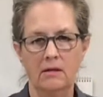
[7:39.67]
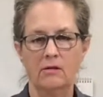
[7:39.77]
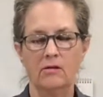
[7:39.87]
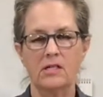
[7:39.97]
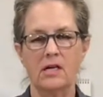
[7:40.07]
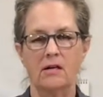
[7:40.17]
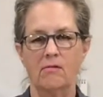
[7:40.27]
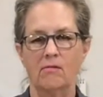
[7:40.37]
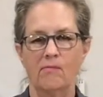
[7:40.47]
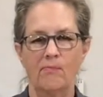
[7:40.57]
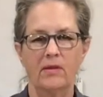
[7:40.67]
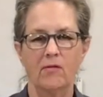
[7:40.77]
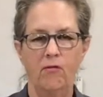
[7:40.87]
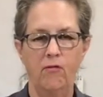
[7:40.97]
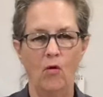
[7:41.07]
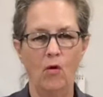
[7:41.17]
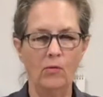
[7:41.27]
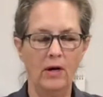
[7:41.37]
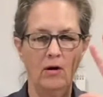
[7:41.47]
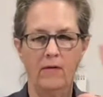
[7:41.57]
looks like 4
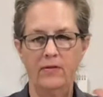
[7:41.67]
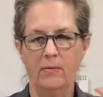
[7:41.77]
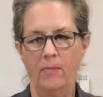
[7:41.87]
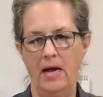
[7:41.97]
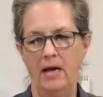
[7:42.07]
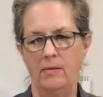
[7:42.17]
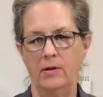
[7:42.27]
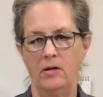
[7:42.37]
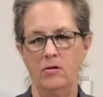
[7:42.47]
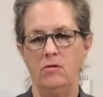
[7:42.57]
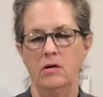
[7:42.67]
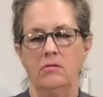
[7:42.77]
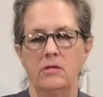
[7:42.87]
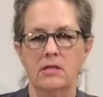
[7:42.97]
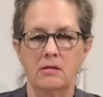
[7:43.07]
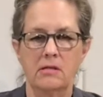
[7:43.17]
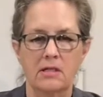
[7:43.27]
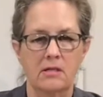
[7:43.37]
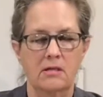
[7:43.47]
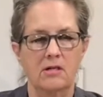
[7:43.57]
right off the bat, but who knows?
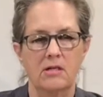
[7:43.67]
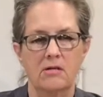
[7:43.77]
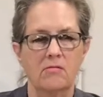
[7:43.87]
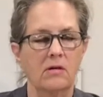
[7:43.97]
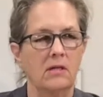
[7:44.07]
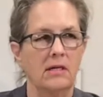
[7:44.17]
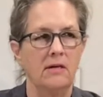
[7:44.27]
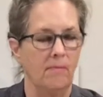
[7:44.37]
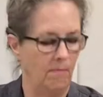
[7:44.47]
There's just really.